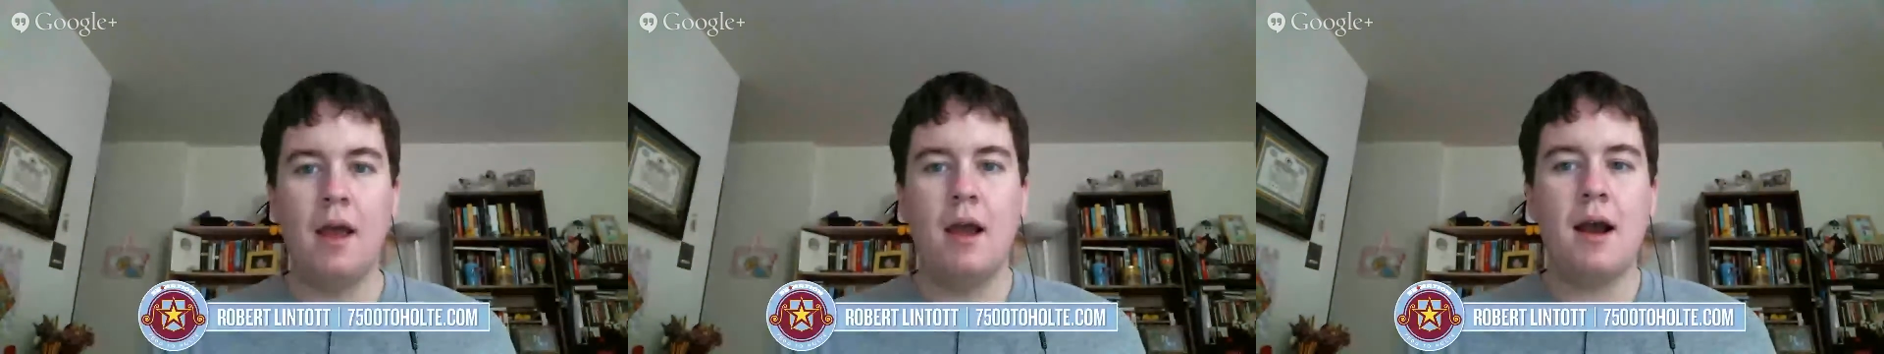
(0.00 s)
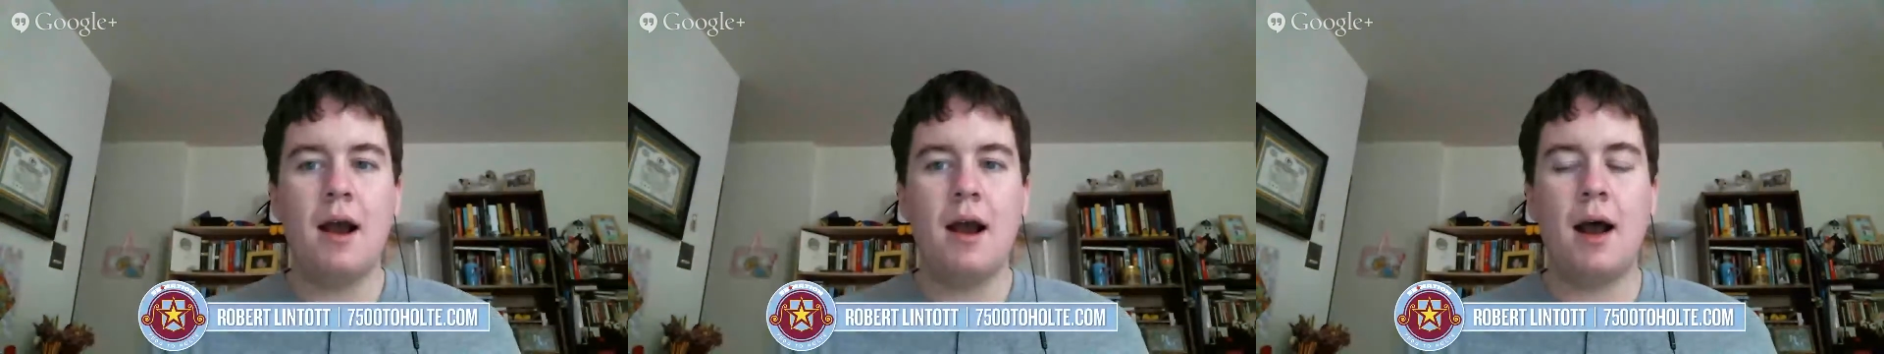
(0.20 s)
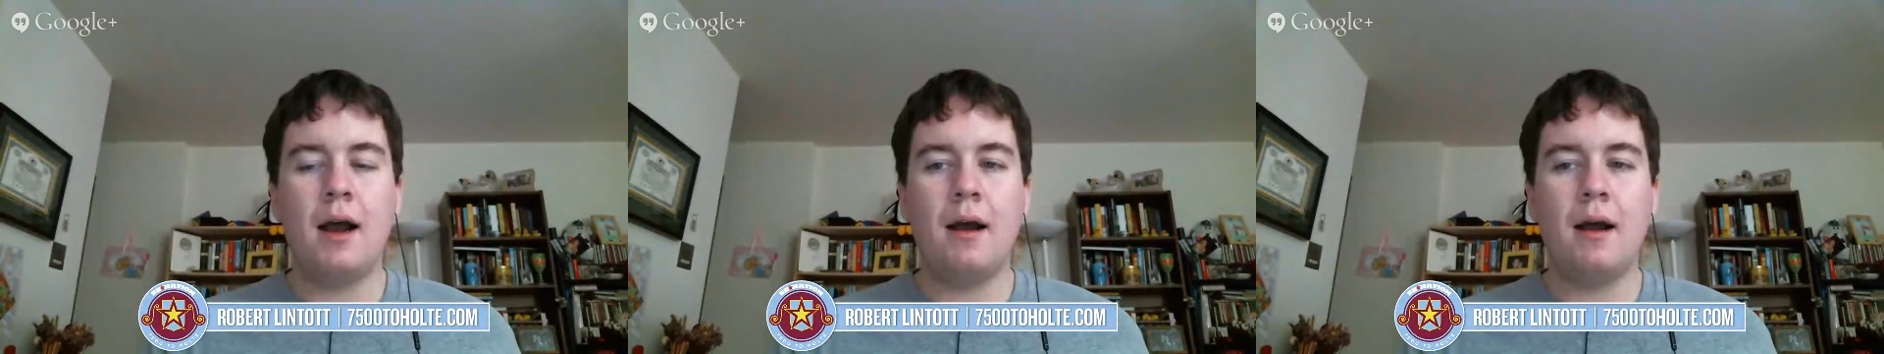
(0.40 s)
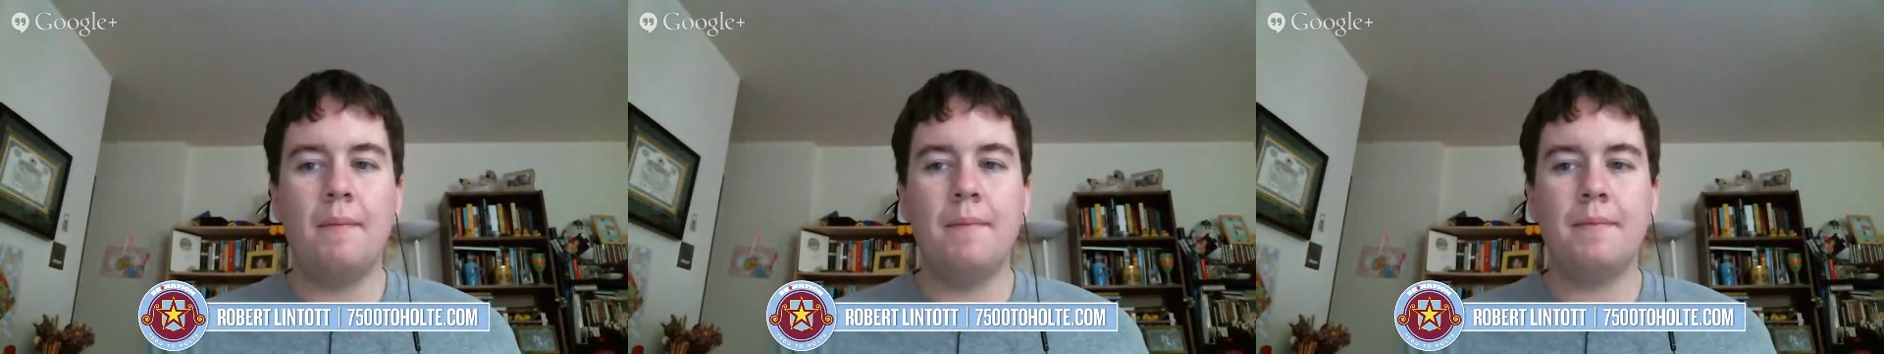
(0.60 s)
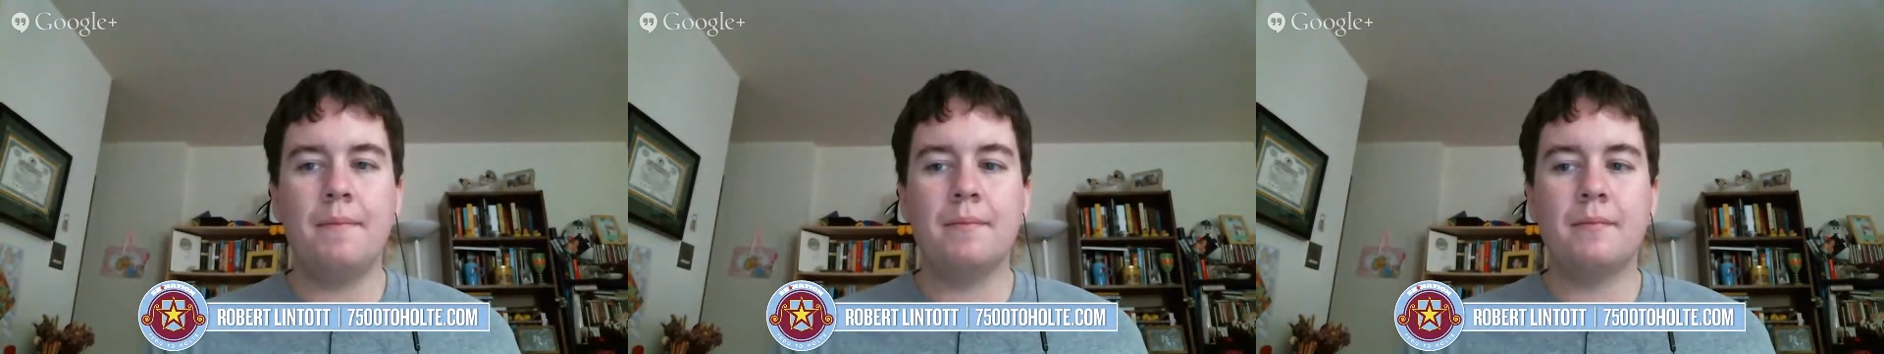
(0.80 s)

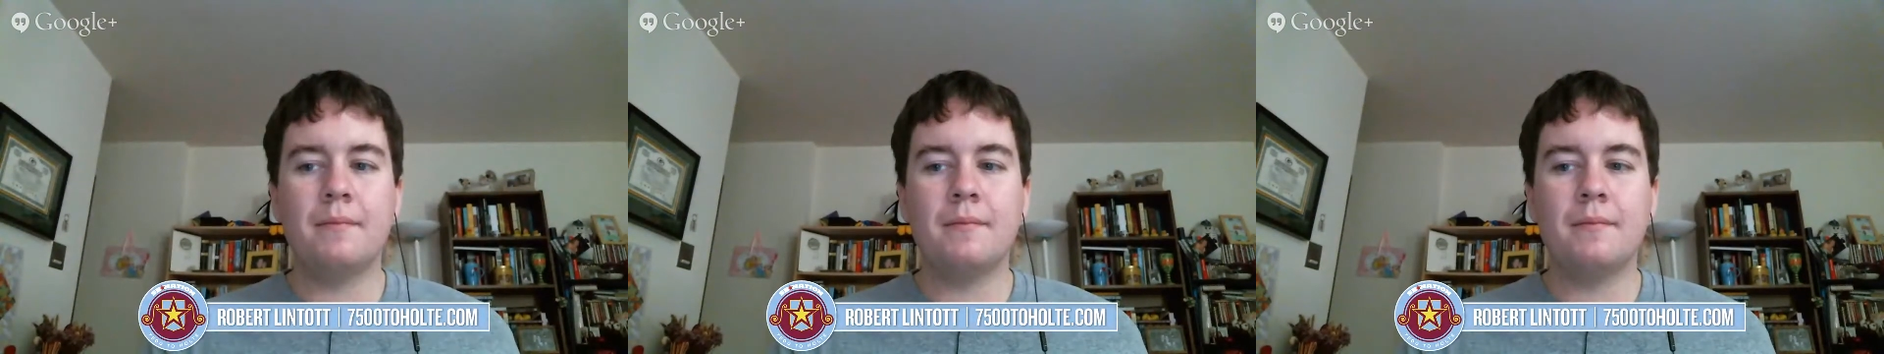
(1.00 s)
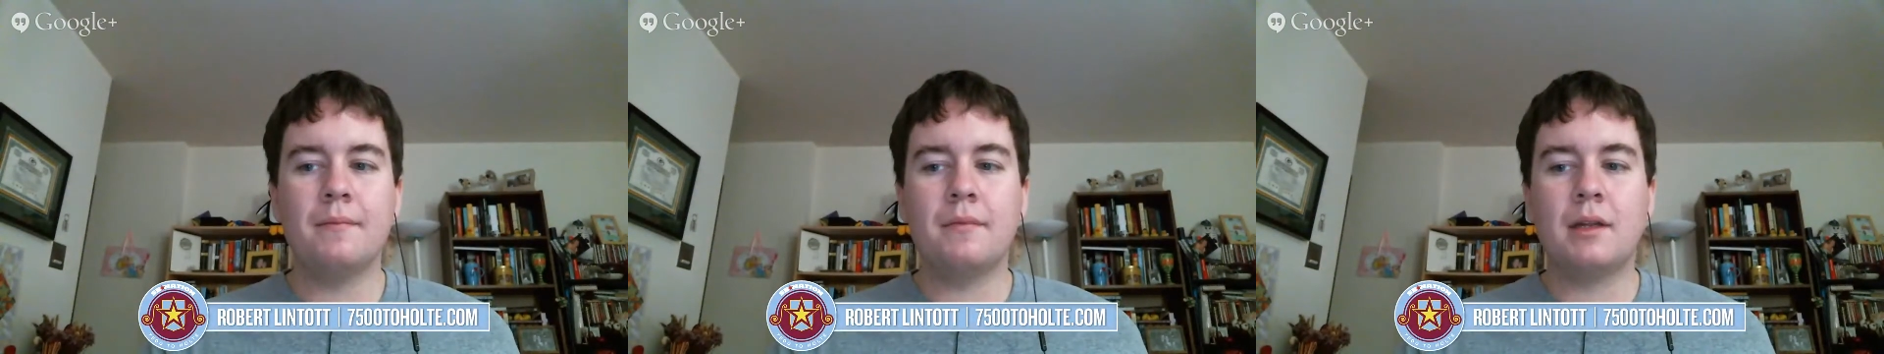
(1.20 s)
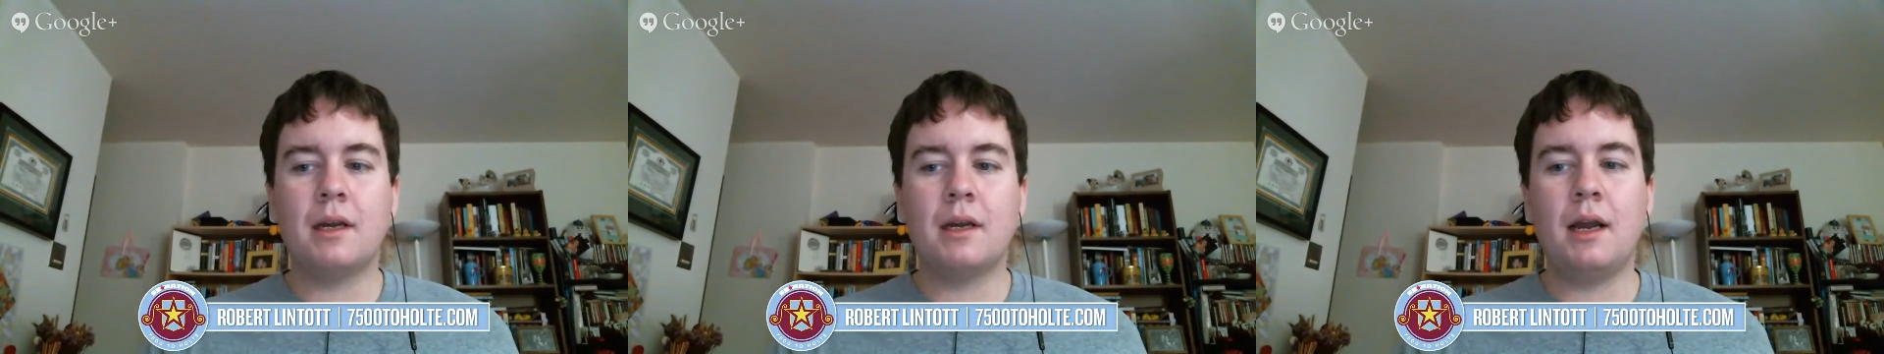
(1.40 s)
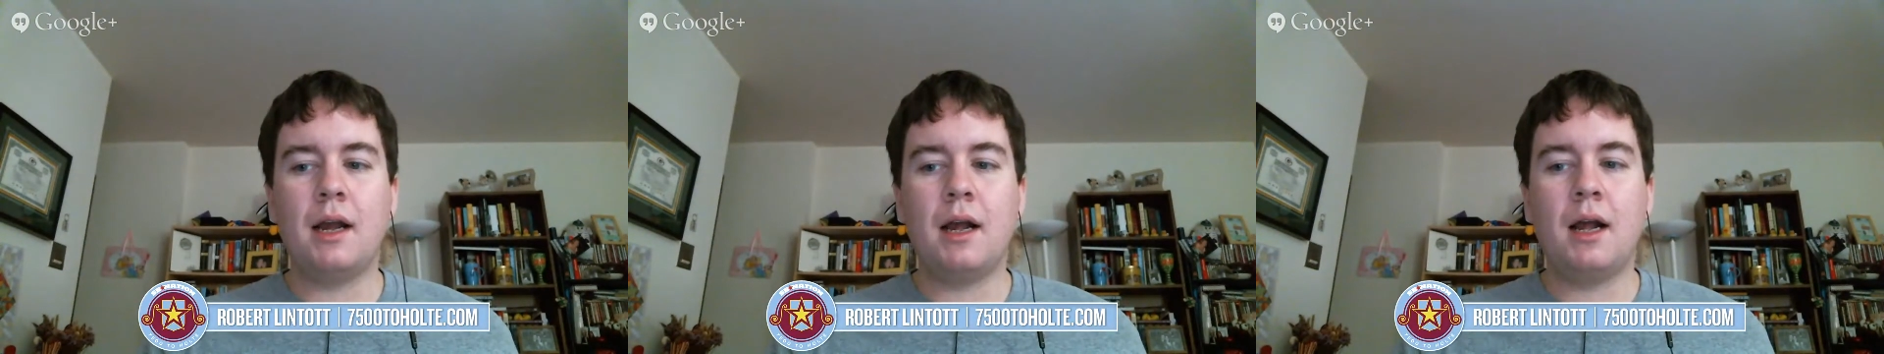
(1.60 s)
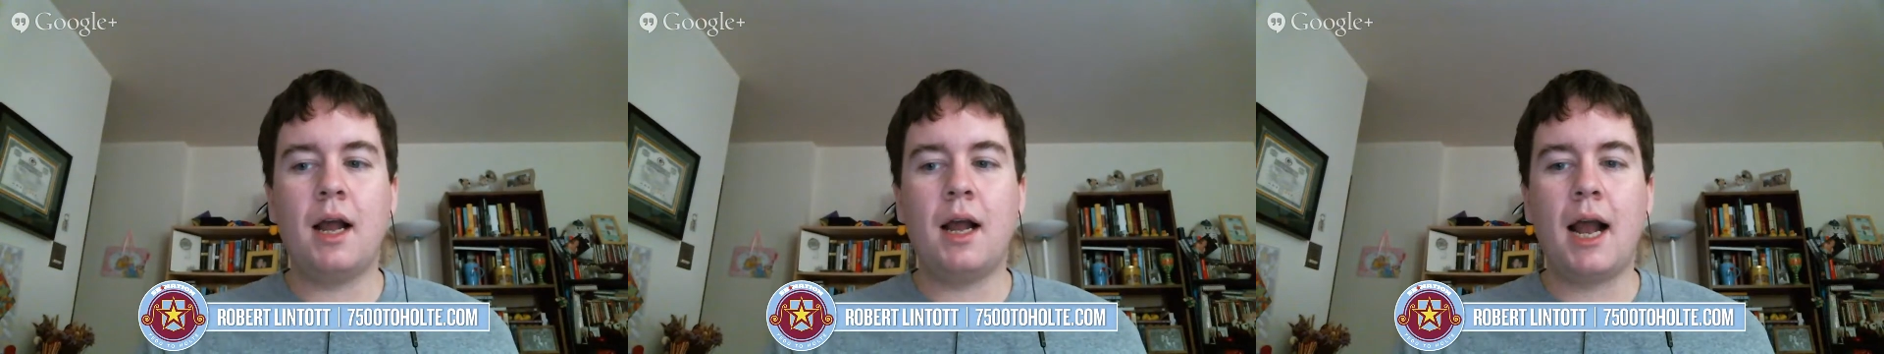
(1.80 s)

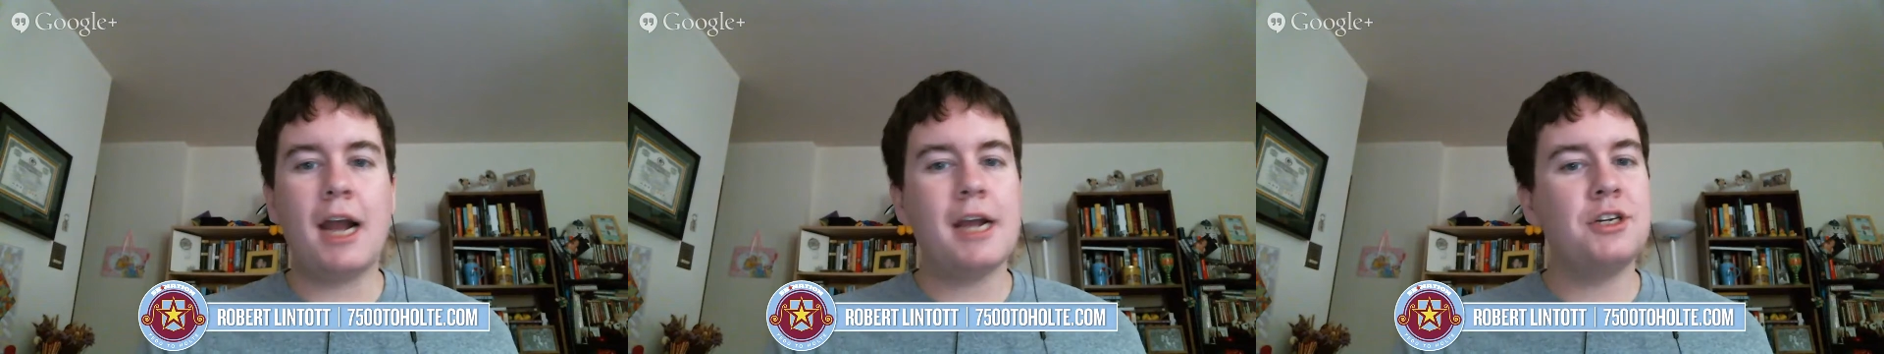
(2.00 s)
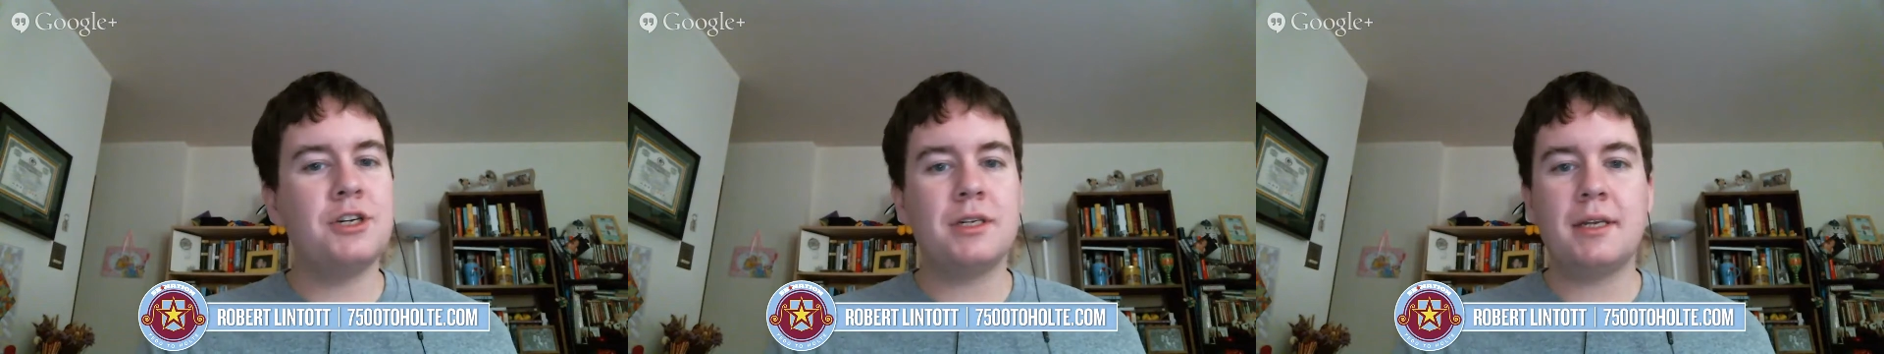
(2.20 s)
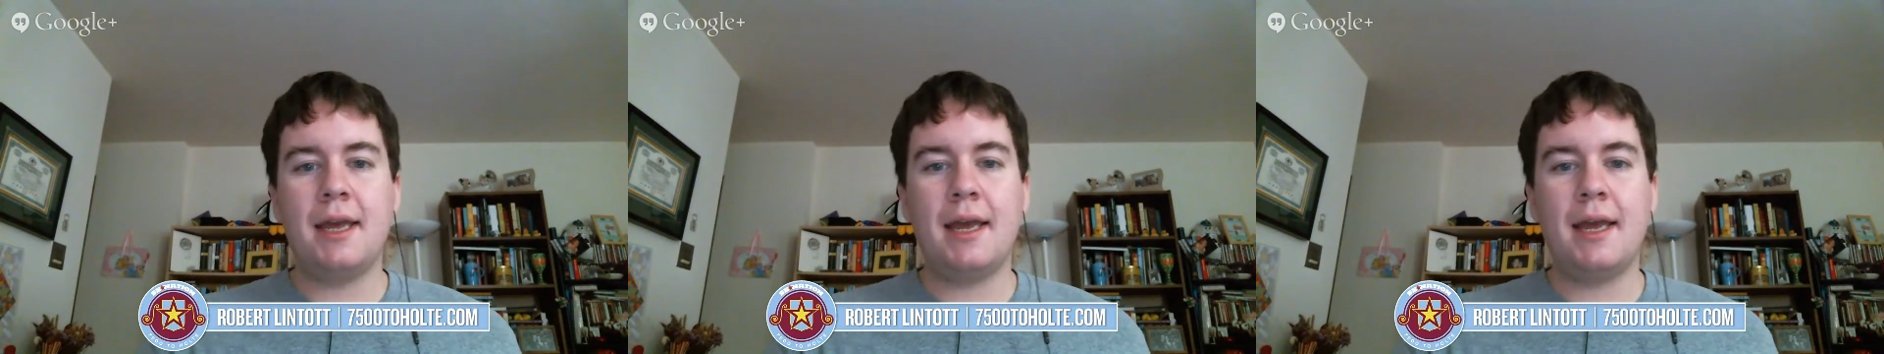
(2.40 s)
I just